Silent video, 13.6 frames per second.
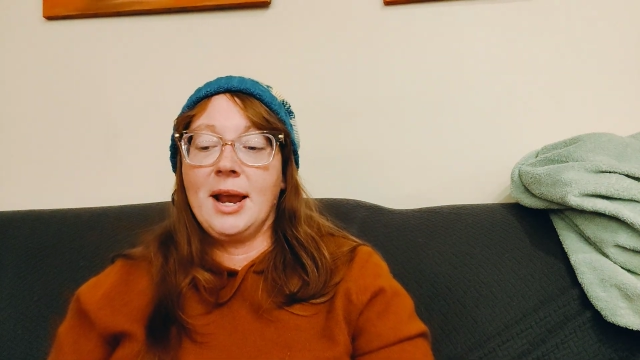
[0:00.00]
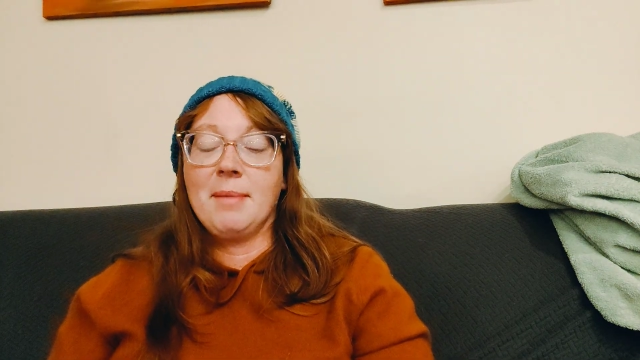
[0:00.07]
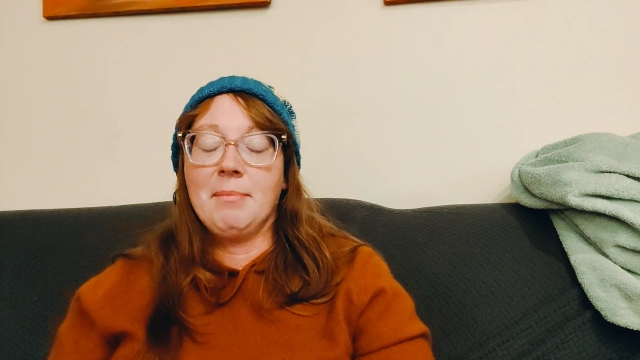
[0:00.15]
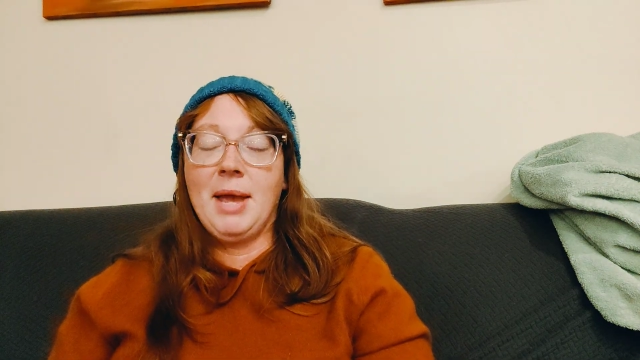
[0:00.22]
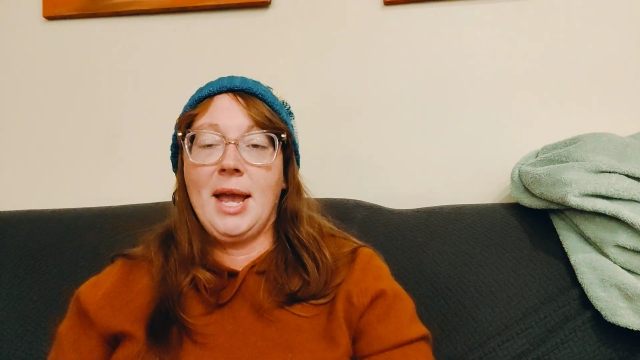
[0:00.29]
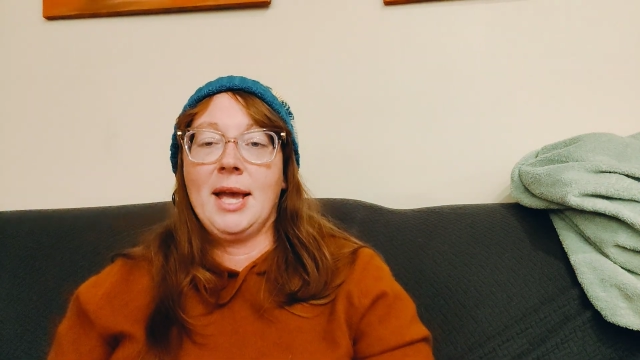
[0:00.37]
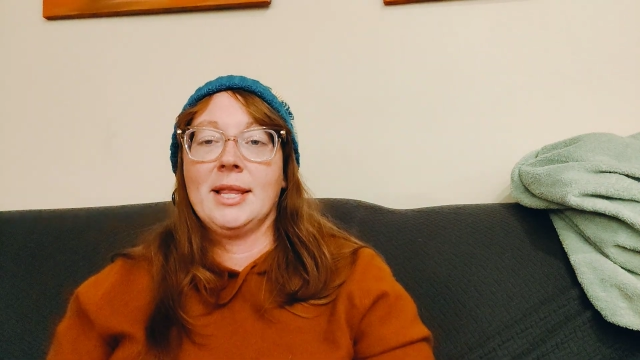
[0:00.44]
I
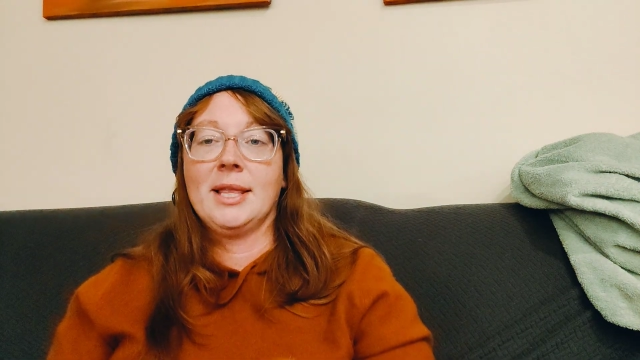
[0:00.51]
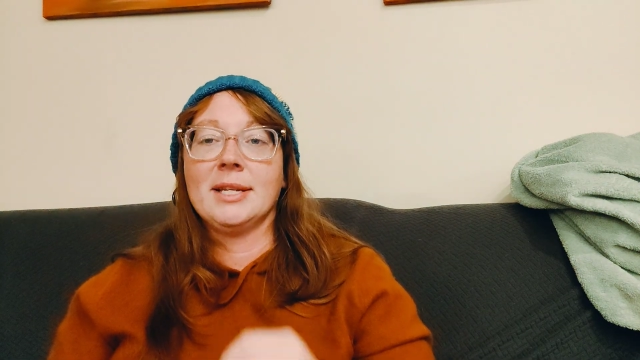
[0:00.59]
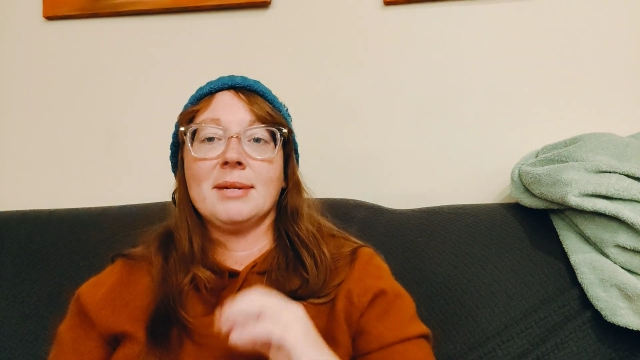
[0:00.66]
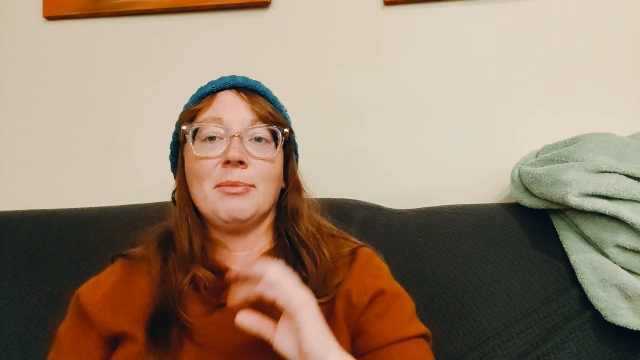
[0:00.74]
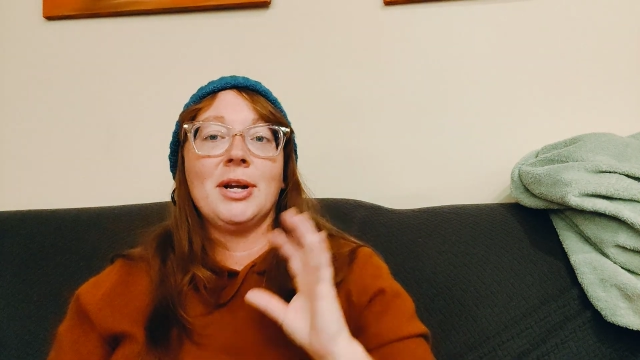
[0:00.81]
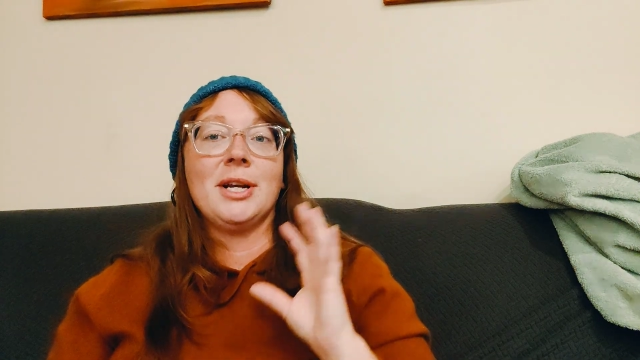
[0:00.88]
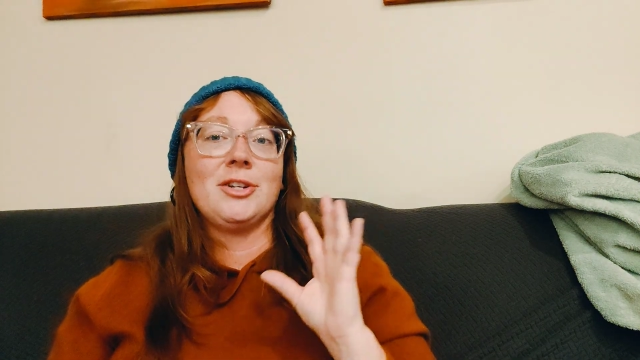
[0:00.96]
made that
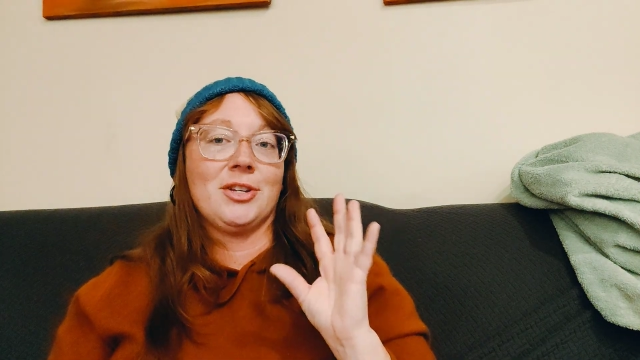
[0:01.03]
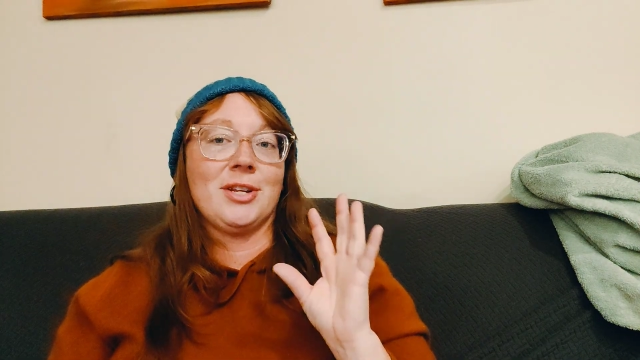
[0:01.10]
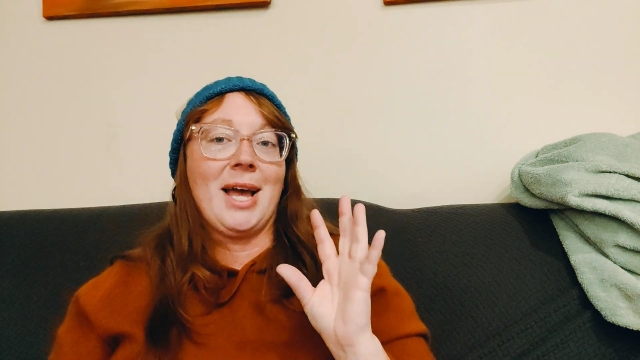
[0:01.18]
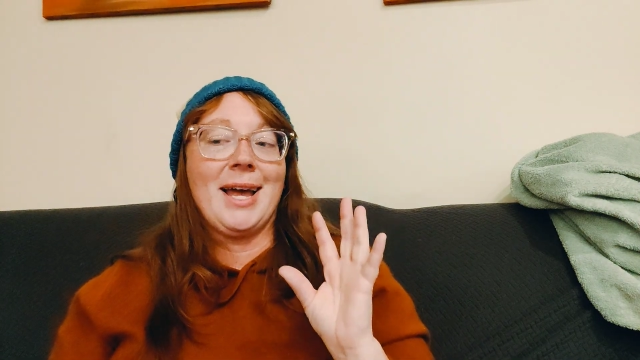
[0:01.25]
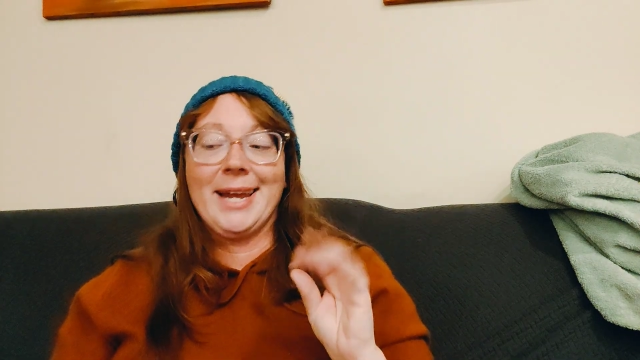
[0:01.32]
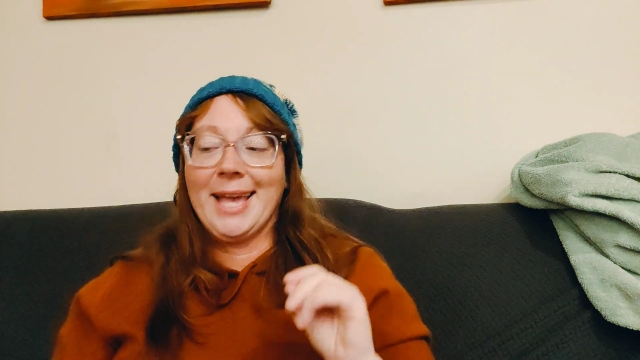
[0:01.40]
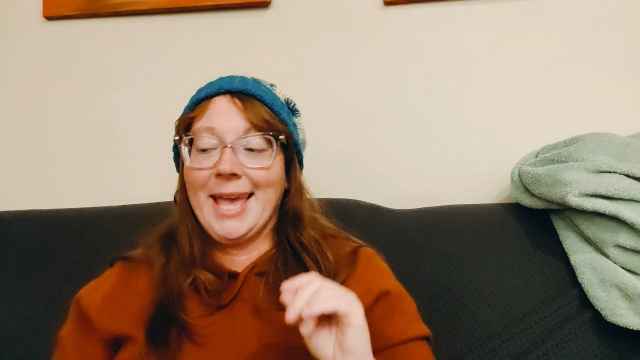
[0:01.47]
someone had just
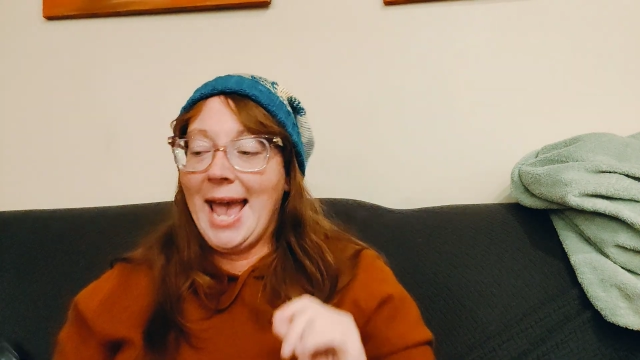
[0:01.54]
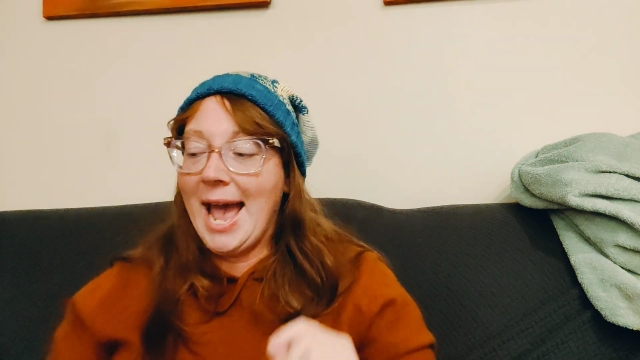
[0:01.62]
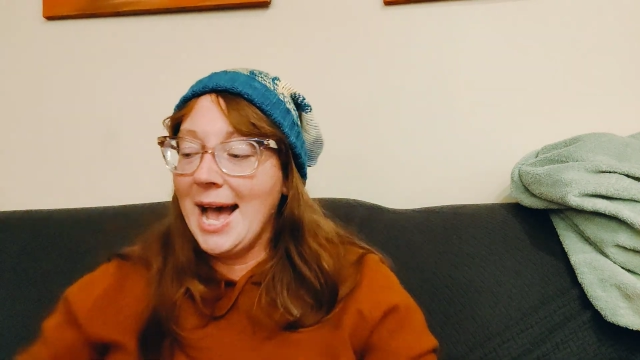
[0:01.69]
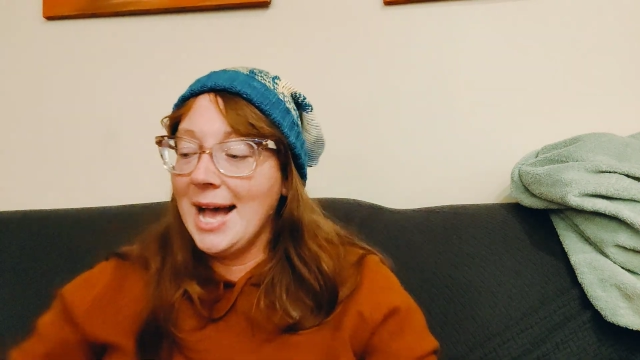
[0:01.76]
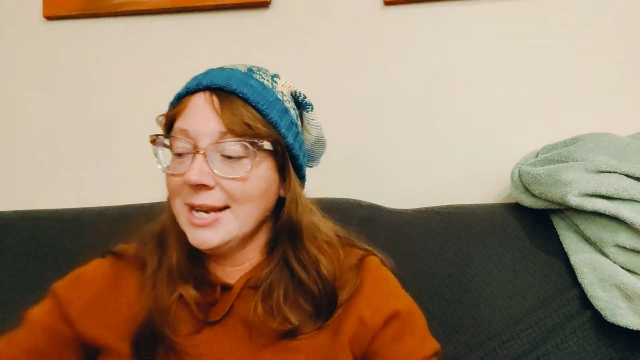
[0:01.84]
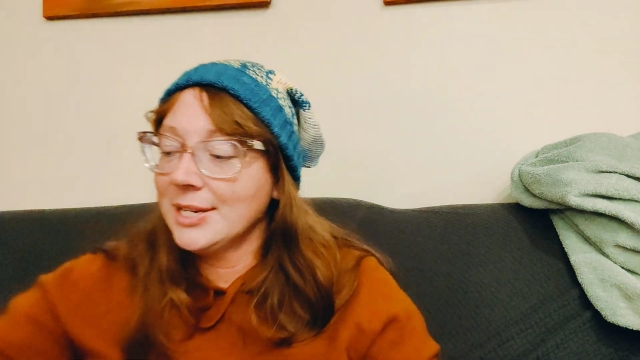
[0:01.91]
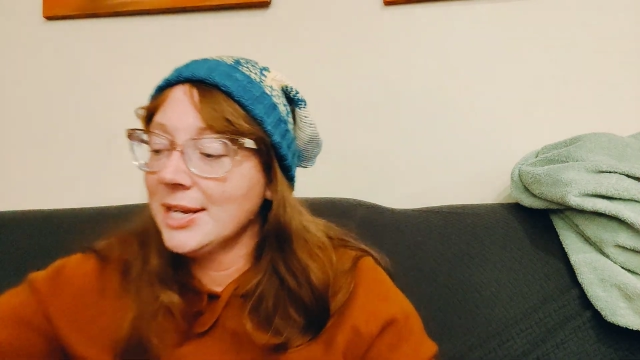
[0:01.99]
gotten a
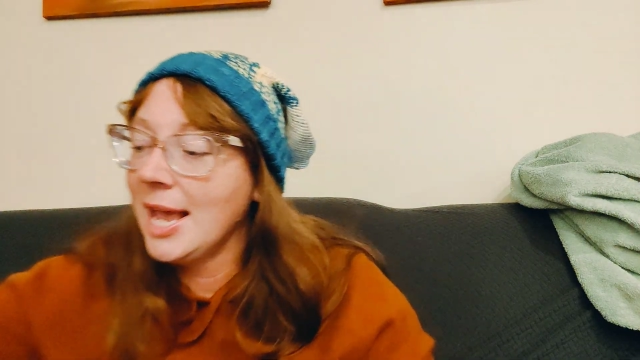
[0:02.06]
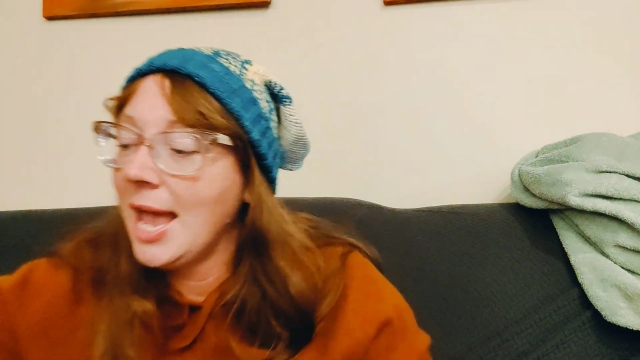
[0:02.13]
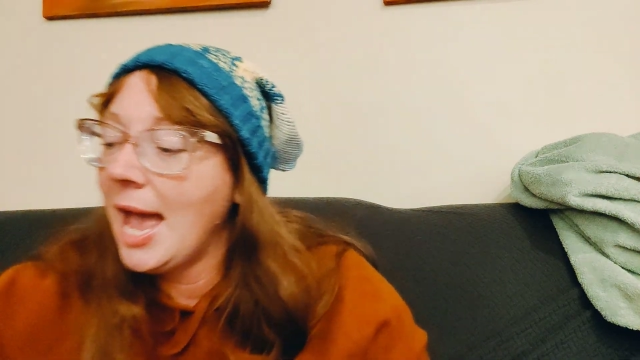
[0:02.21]
cat,